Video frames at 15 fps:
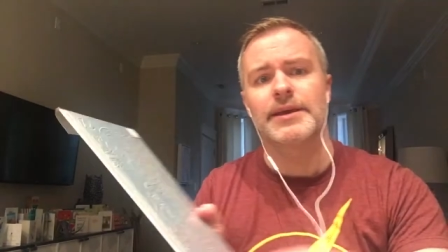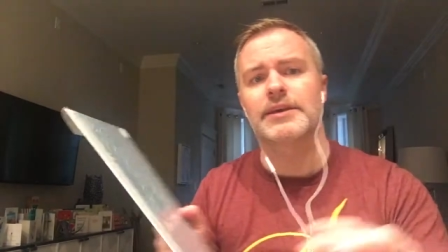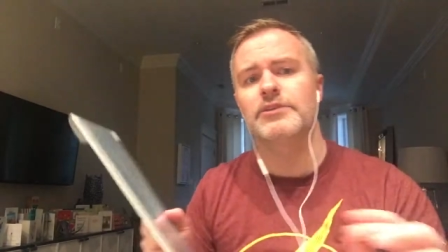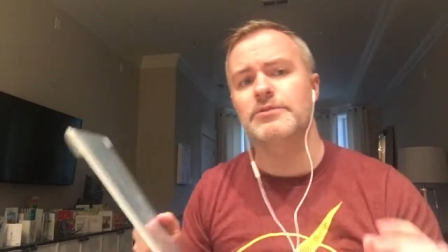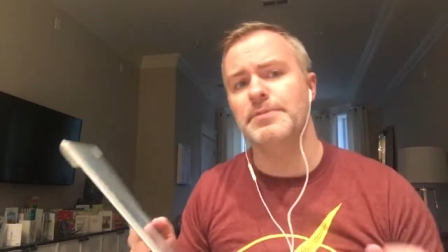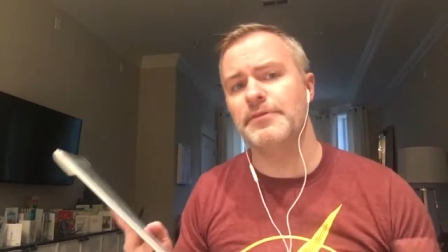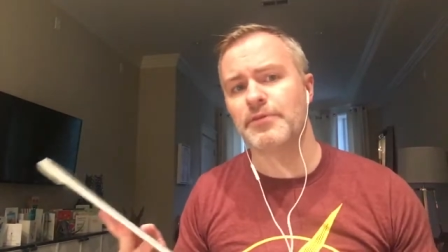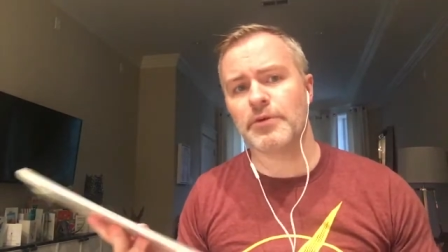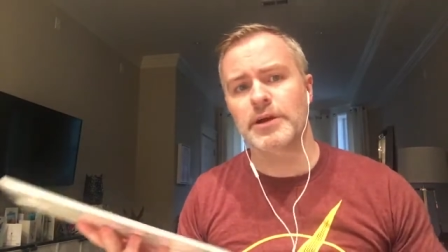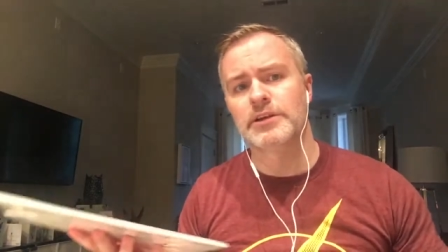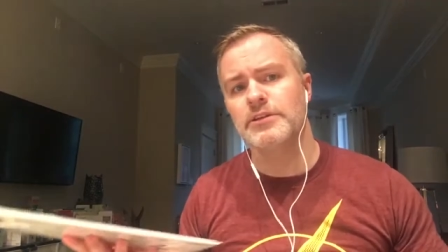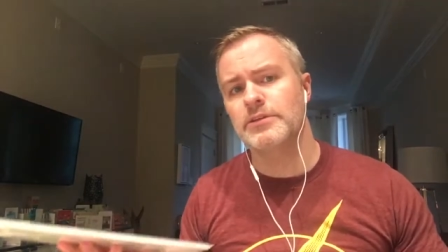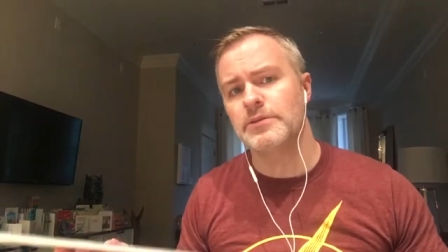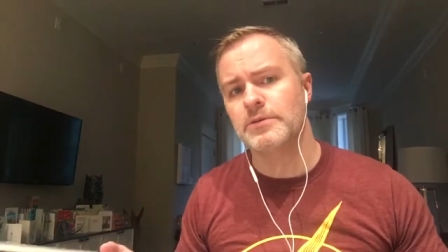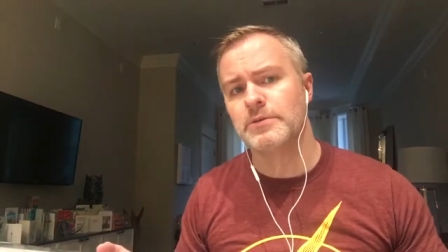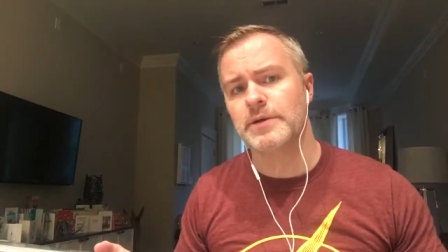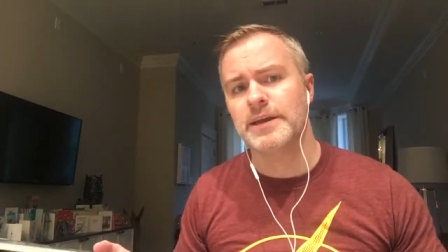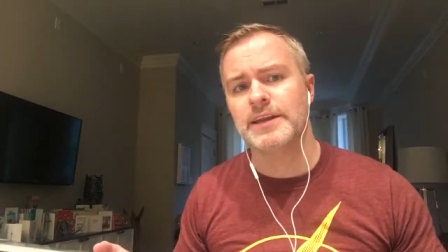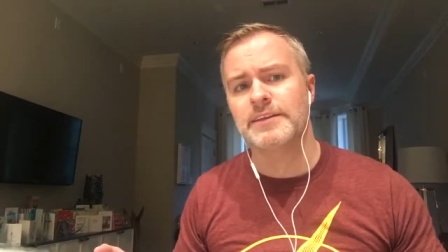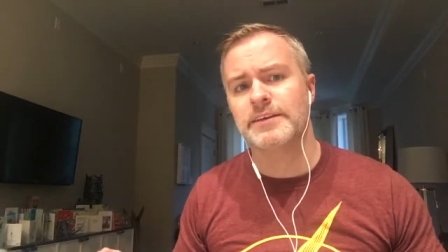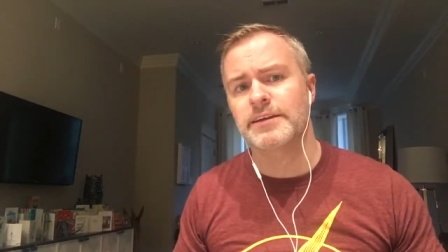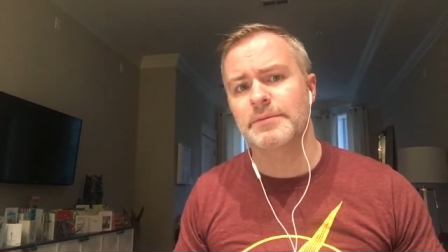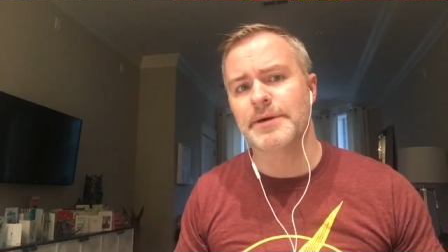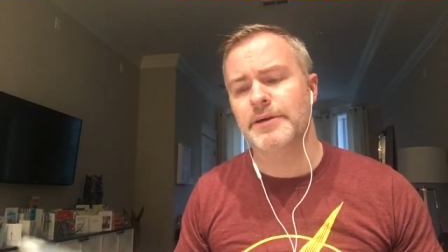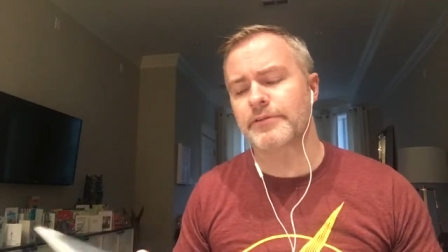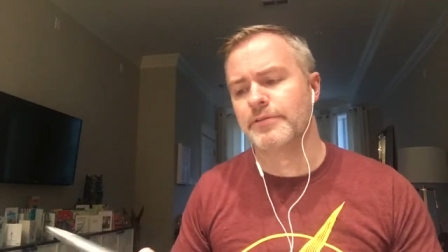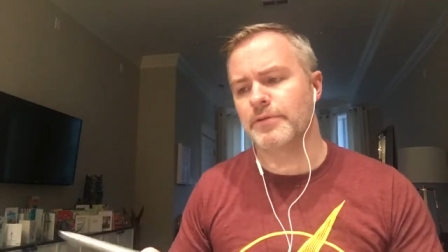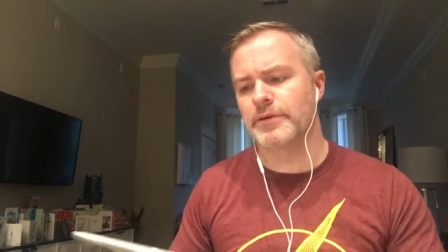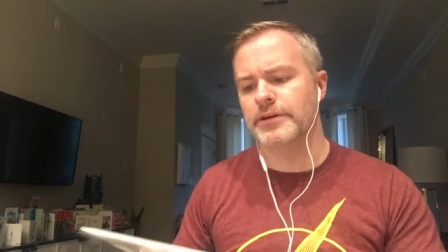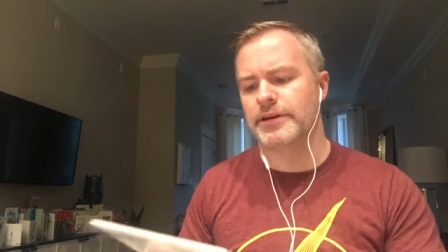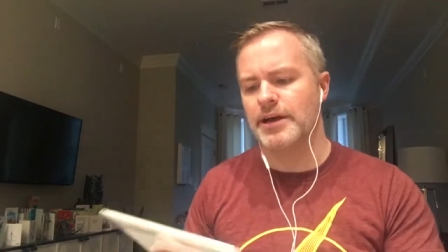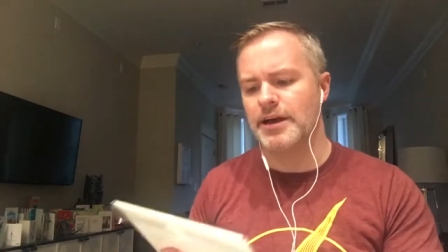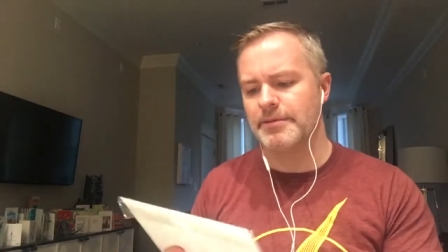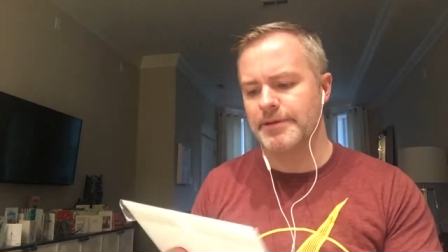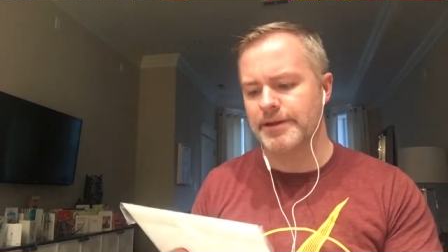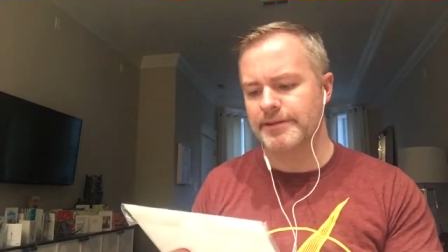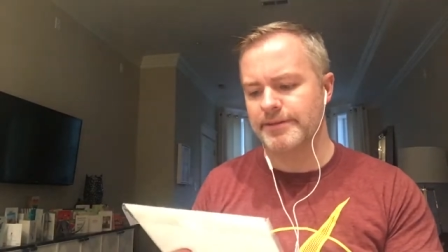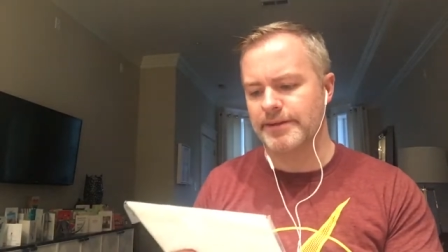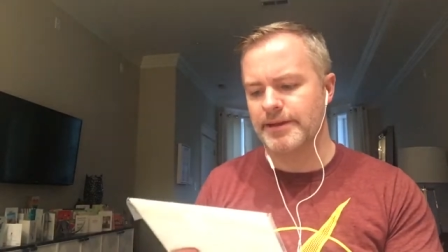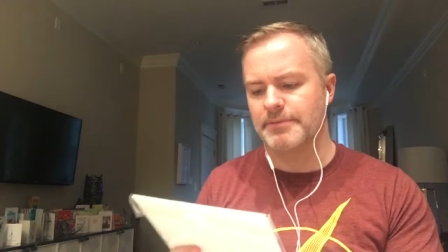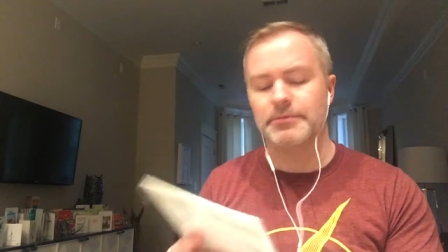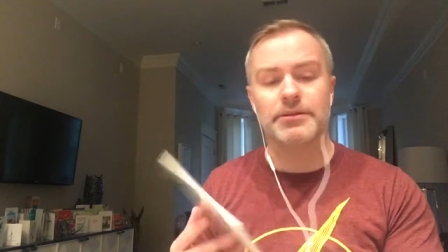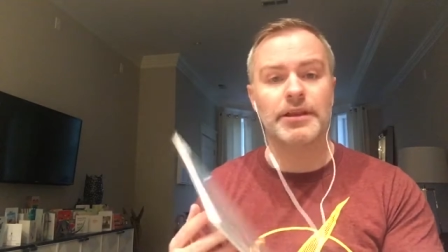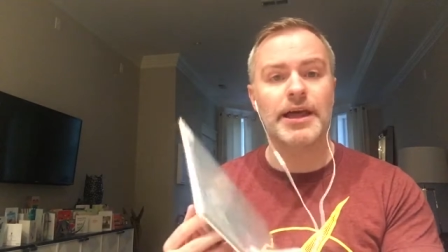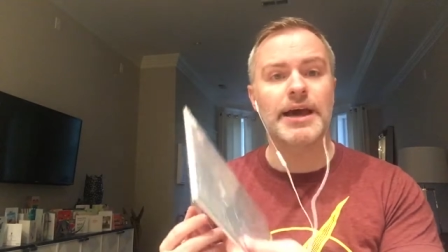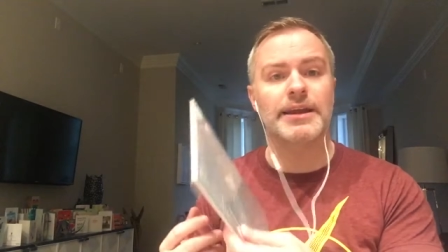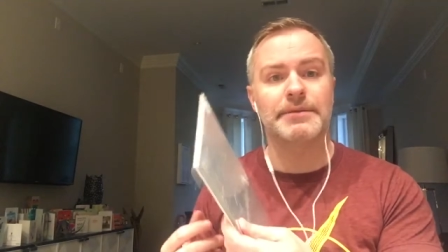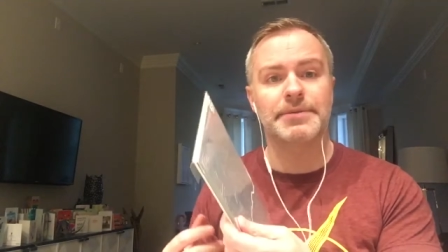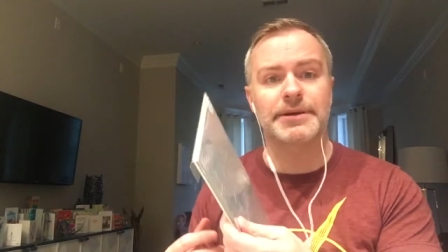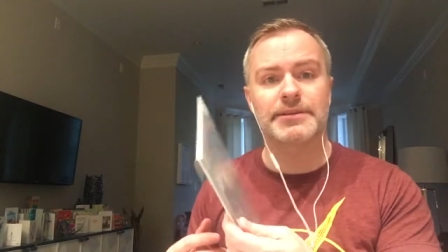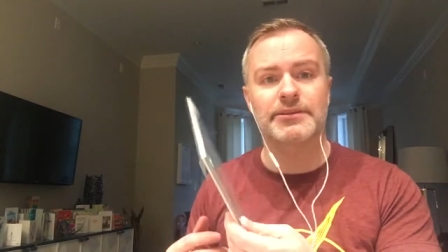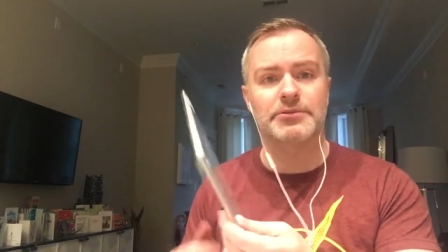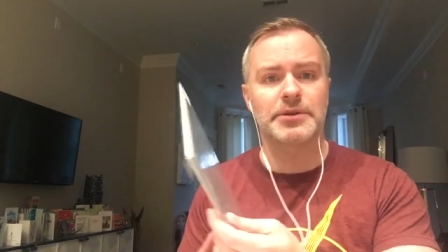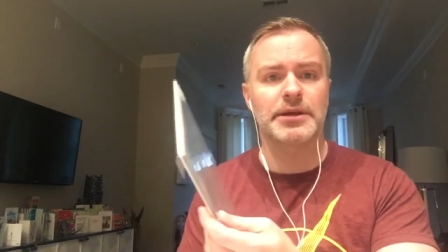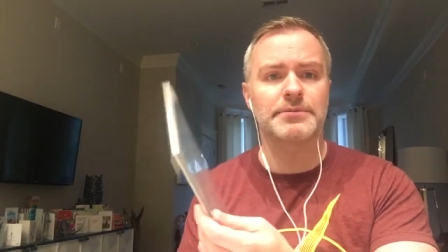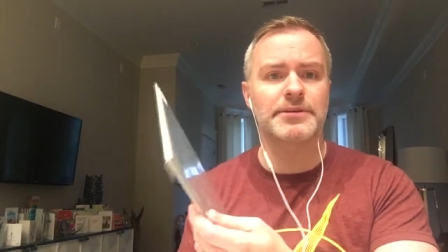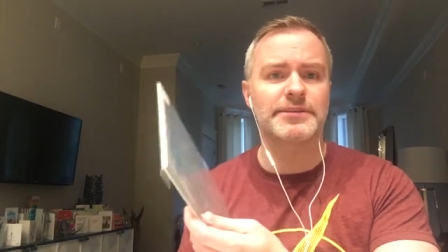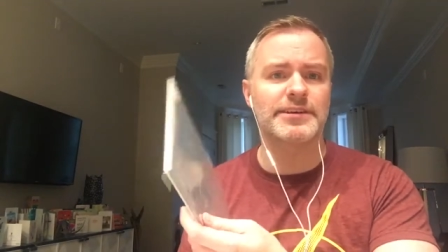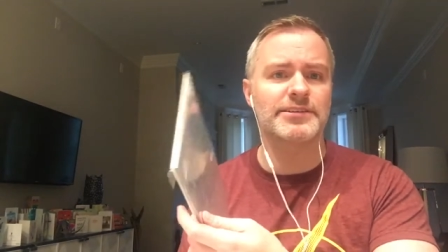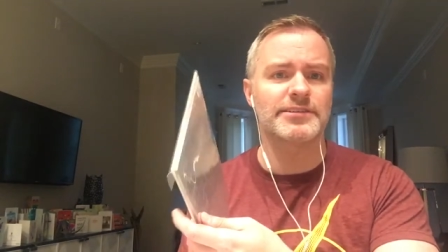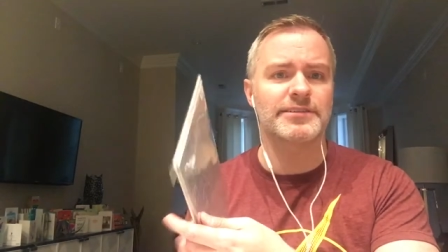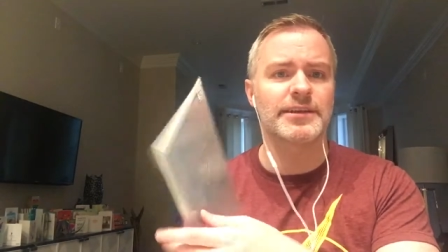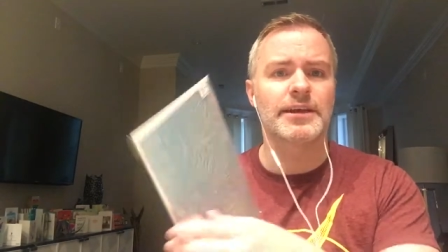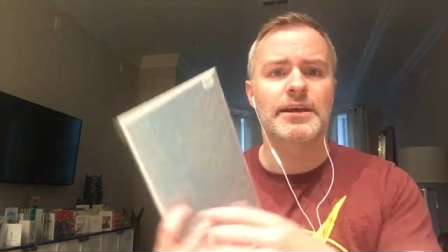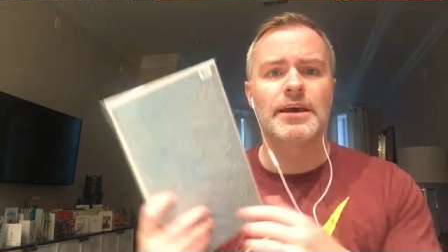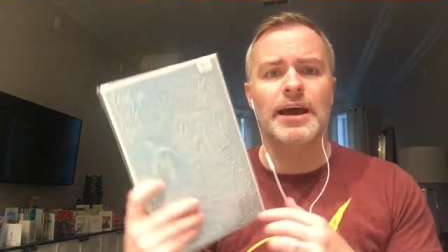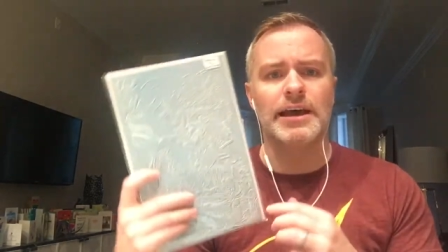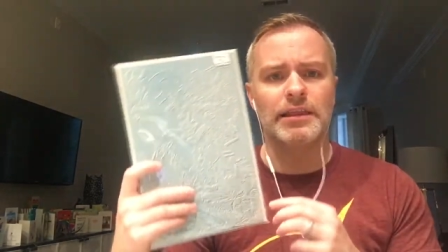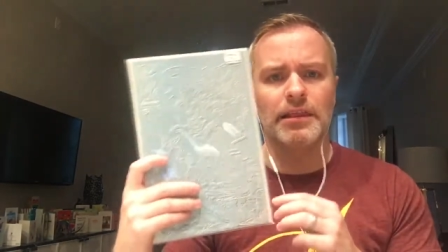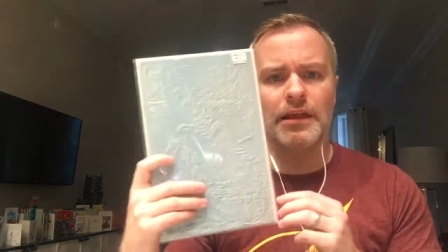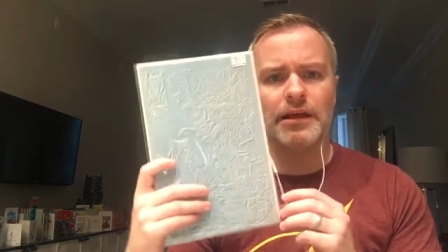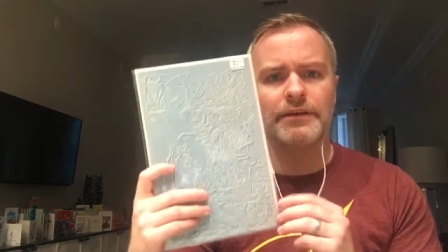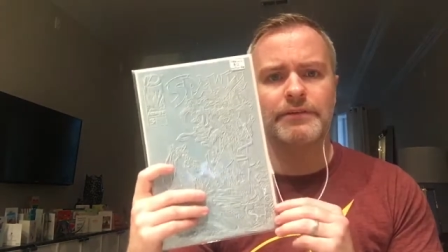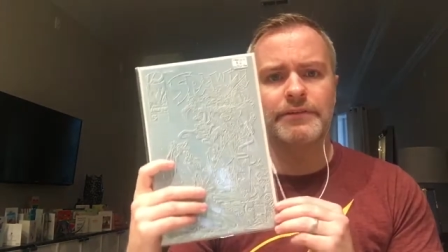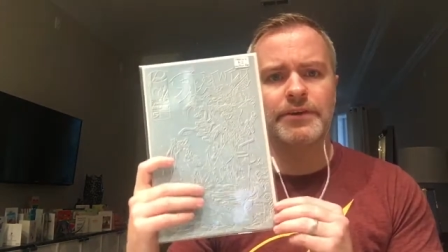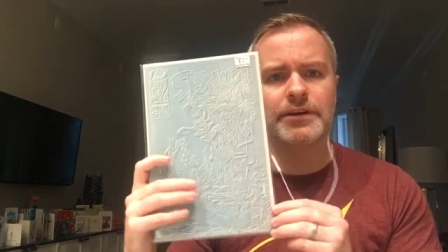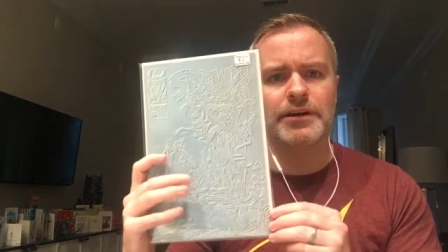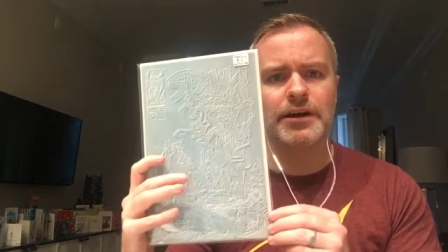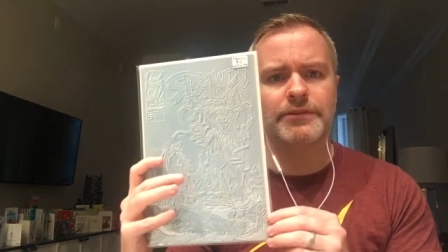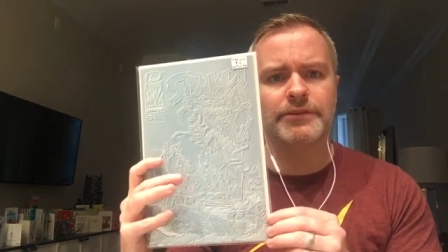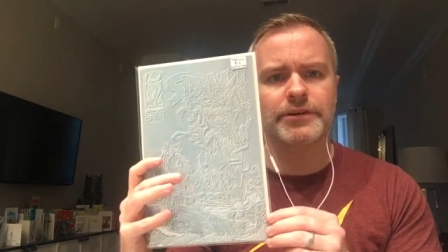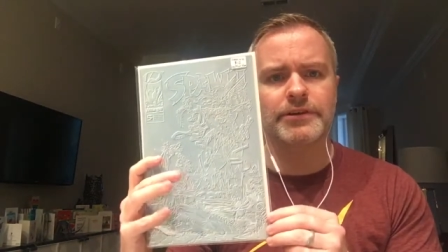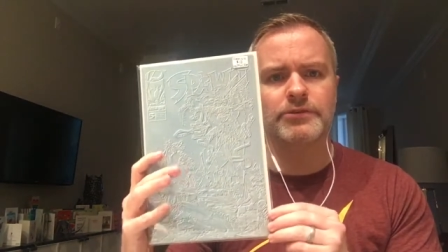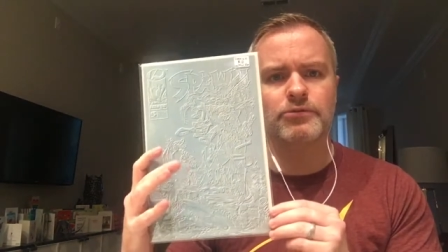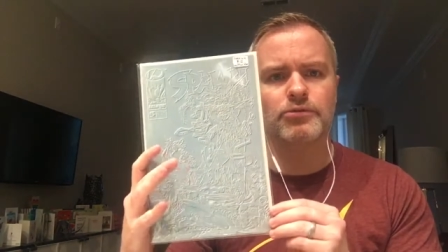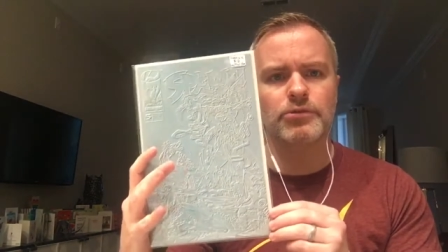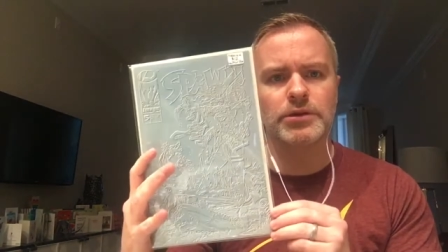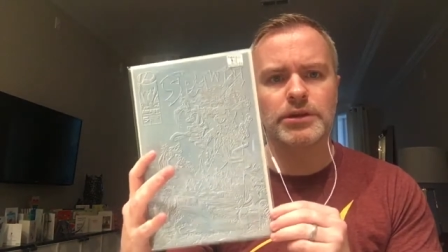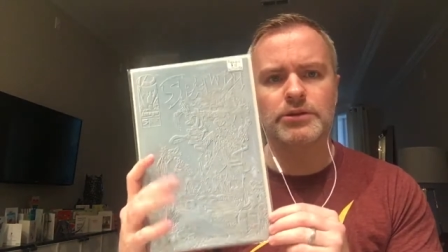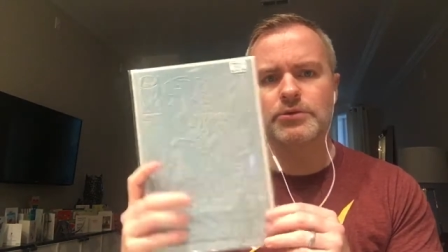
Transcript: It was before I knew anything about foreign comics, and I'm glad I picked this one up because I love the cover. Really